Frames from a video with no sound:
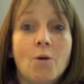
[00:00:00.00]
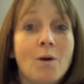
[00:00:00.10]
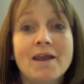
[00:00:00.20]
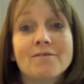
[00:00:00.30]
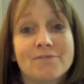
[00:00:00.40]

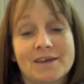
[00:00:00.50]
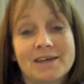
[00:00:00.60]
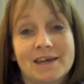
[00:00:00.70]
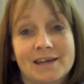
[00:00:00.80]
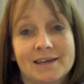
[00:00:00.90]
a way of
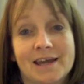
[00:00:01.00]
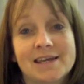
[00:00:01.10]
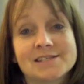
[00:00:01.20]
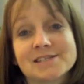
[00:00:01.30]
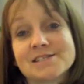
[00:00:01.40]
thinking.
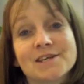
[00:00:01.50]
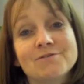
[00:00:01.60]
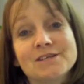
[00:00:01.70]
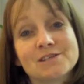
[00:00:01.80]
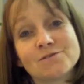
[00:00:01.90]
It's a
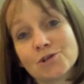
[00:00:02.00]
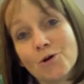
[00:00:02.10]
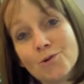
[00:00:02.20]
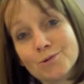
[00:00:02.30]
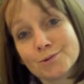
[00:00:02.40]
series of
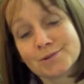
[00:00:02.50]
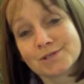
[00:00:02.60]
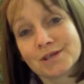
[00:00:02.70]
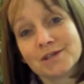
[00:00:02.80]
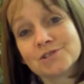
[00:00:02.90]

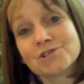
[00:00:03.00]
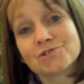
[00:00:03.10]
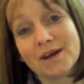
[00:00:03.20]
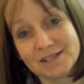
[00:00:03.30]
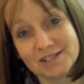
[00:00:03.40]
tools and
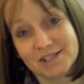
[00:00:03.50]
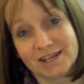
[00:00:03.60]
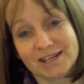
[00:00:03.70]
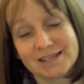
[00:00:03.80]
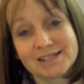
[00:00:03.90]

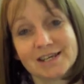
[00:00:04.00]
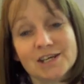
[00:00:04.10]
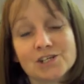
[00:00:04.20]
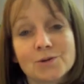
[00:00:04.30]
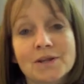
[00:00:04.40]
strategies
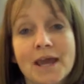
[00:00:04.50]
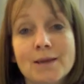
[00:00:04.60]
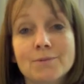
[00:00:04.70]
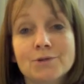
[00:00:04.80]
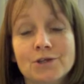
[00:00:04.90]
to
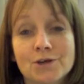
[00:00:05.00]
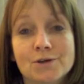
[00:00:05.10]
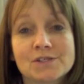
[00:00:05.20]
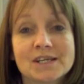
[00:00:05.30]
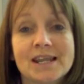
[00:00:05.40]
enable
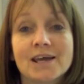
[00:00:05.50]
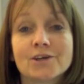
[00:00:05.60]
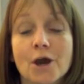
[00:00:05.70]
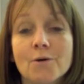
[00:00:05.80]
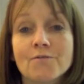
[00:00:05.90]
you to
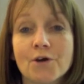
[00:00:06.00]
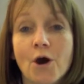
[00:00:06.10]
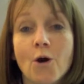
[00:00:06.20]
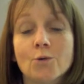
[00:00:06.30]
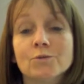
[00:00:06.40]
let go of
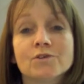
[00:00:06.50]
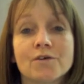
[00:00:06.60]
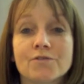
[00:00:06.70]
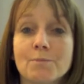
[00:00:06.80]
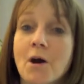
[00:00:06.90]
the hold
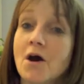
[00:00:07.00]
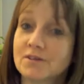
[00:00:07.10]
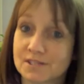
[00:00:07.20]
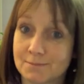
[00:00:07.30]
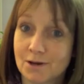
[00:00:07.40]
of the
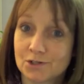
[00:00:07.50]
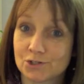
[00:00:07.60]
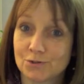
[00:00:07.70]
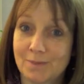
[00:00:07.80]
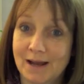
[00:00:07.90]
past
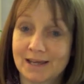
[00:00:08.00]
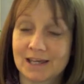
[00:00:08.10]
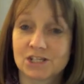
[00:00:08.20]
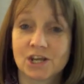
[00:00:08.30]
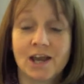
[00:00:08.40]
emotional
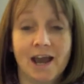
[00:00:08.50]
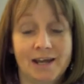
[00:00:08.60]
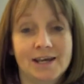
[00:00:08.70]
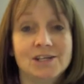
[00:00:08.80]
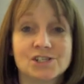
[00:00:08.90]
baggage
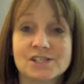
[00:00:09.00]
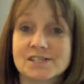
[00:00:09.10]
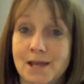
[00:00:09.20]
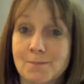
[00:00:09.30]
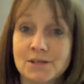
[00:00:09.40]
and actually
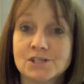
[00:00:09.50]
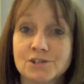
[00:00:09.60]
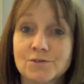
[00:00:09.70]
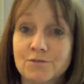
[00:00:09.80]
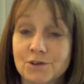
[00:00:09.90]
step
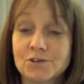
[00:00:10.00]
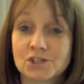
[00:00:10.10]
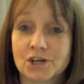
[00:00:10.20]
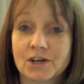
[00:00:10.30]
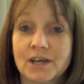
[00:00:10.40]
into your
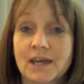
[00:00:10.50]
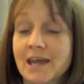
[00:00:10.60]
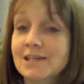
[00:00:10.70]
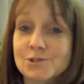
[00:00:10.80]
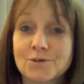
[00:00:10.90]
future,
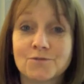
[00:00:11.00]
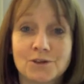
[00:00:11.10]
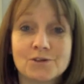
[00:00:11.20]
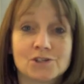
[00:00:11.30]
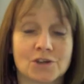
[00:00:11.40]
into a
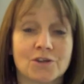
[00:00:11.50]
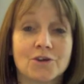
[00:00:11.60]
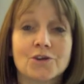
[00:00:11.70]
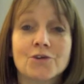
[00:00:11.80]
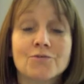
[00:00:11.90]
future
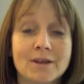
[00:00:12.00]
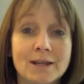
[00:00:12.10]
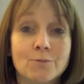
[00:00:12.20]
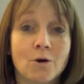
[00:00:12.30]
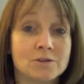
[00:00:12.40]
that you
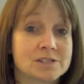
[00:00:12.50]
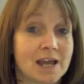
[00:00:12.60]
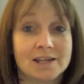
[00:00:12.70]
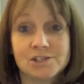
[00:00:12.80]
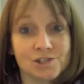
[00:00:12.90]
really want
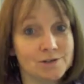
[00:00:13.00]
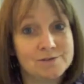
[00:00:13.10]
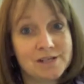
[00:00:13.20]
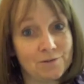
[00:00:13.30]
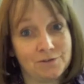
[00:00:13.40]
and
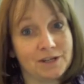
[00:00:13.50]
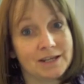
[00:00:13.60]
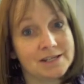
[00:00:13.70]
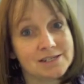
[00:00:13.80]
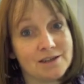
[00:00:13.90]
you
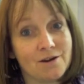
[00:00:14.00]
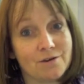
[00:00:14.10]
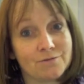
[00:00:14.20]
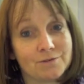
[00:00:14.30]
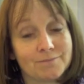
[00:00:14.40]
definitely
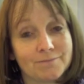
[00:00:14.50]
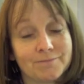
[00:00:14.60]
deserve.